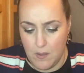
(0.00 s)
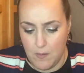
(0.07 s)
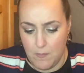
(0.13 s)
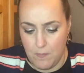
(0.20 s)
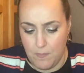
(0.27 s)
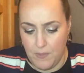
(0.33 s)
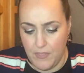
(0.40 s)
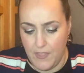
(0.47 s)

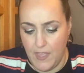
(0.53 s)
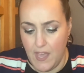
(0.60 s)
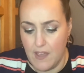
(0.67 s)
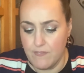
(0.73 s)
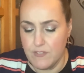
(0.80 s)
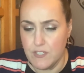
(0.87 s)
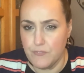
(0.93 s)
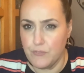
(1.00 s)
but they
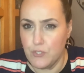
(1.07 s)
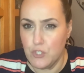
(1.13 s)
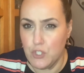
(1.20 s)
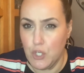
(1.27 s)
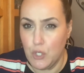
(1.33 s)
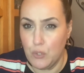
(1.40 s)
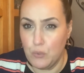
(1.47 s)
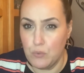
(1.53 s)
have different
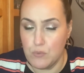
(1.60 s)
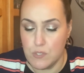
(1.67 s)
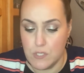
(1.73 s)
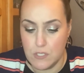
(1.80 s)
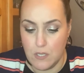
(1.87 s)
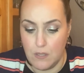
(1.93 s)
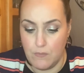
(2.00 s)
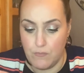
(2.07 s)
tones
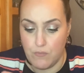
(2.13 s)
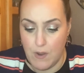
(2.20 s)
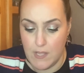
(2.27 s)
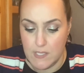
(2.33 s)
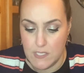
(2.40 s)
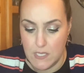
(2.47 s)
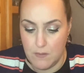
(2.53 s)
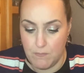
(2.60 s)
of
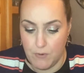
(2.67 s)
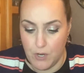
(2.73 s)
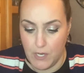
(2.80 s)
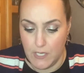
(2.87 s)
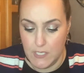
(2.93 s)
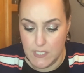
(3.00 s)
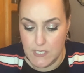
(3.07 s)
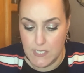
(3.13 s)
reds and
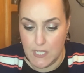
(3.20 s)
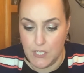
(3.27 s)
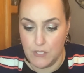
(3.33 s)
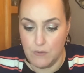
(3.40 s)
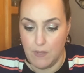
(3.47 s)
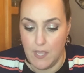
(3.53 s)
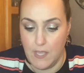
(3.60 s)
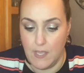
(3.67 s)
burgundies that you
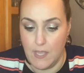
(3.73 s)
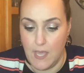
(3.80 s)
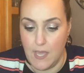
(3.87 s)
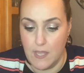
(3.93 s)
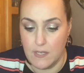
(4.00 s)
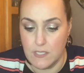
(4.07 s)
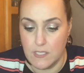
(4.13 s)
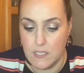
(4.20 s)
can
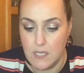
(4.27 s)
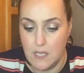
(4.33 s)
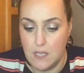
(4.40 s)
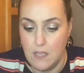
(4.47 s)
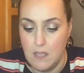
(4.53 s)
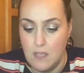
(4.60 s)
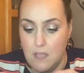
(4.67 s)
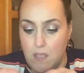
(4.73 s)
get.
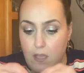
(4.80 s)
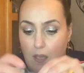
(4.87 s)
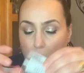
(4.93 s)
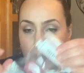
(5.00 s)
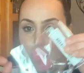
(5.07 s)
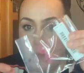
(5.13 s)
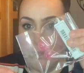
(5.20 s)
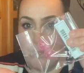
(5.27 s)

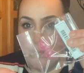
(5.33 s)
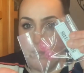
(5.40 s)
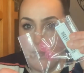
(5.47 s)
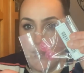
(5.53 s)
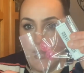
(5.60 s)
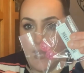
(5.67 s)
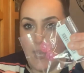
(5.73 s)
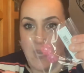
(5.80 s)
But
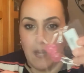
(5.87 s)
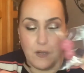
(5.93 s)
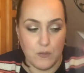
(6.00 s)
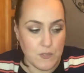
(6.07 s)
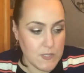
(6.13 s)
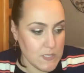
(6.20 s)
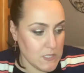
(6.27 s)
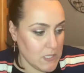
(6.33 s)
how
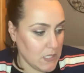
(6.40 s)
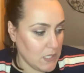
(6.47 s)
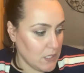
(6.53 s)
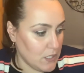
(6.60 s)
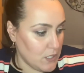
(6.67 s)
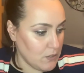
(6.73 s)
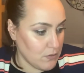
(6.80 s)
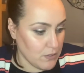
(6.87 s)
stinking
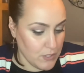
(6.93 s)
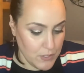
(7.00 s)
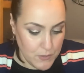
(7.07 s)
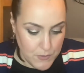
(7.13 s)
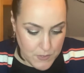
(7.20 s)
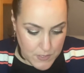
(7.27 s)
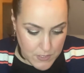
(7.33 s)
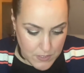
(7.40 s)
cute are
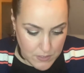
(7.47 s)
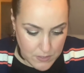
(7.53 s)
those?